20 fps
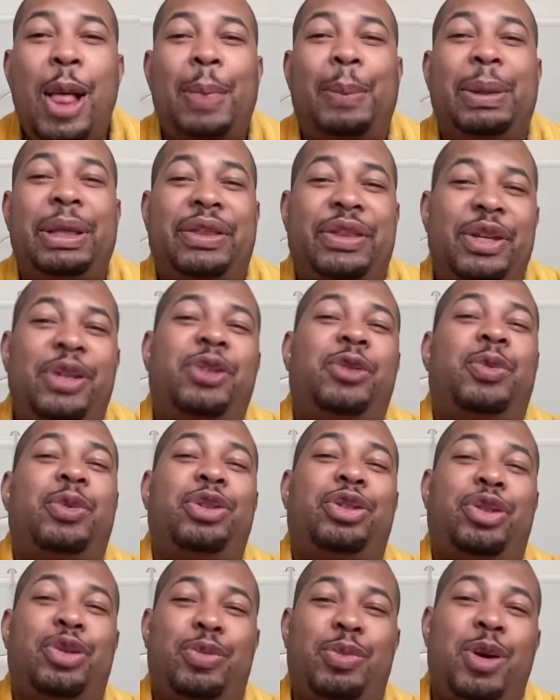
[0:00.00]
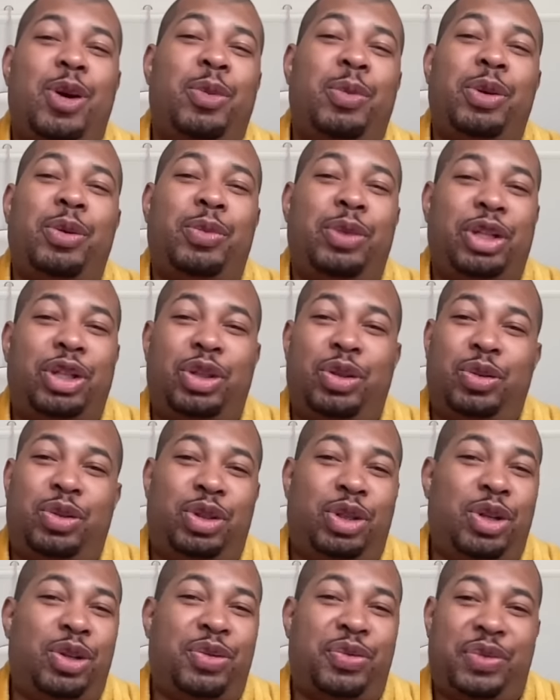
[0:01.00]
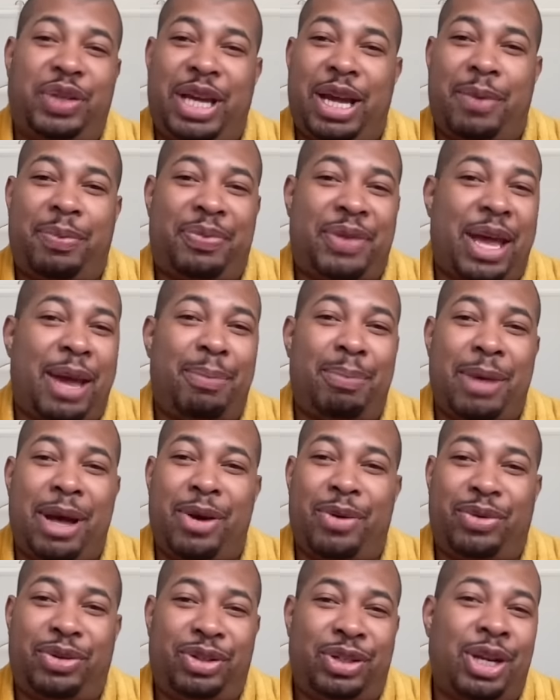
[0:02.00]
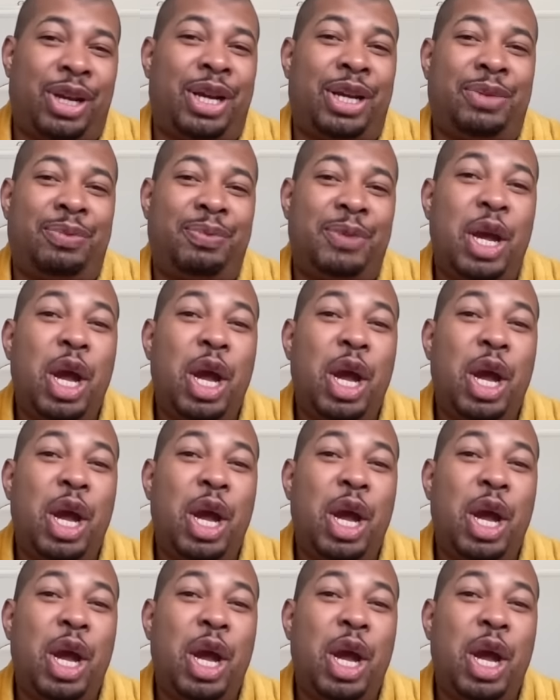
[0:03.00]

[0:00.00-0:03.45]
But this was a moment when you should have kept that mouth shut.